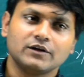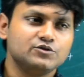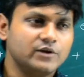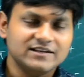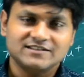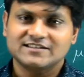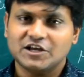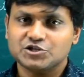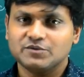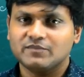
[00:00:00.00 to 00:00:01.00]
today's
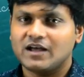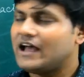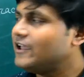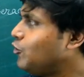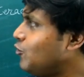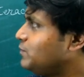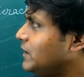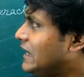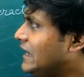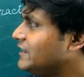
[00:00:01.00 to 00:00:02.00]
discussion. I hope
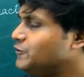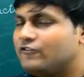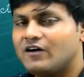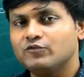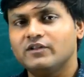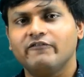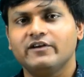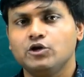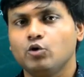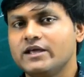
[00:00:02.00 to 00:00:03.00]
you found the
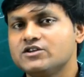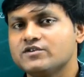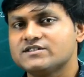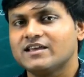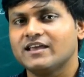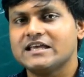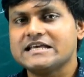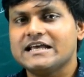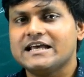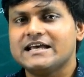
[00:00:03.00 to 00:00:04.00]
video interesting.
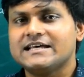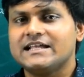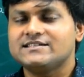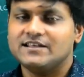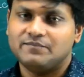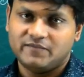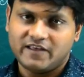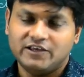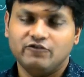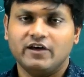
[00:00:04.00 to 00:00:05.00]
That's it.
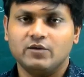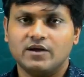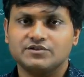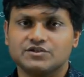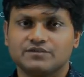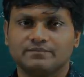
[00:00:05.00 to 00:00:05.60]
Thank you very much.